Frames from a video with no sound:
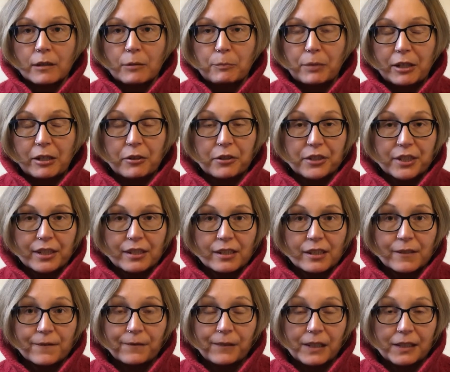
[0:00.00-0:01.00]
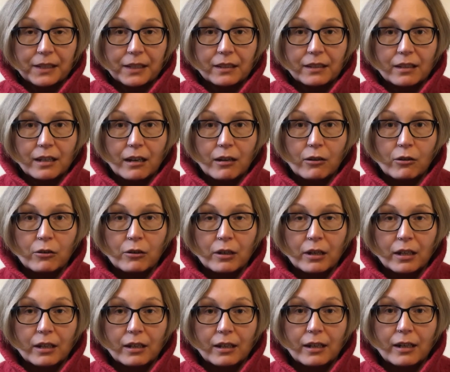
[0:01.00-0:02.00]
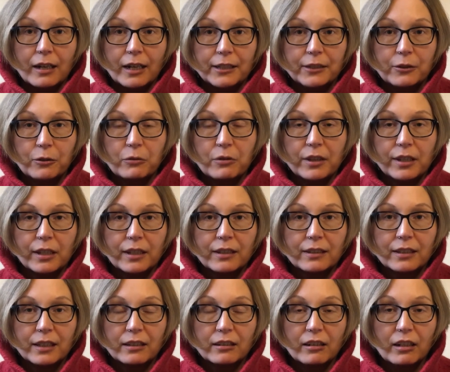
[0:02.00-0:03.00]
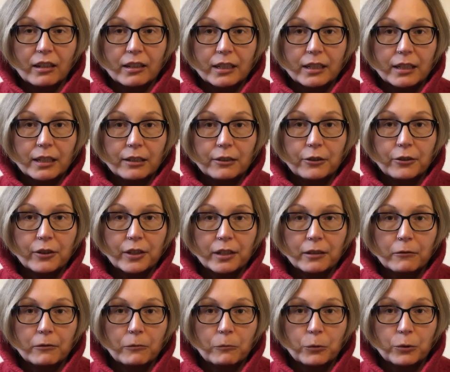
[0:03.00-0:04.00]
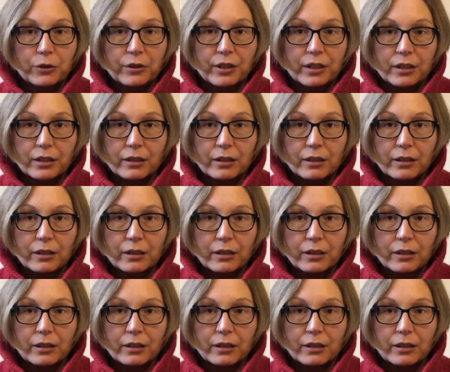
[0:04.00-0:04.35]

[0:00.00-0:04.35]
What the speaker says: Because this is felted now, I don't think that cutting into it would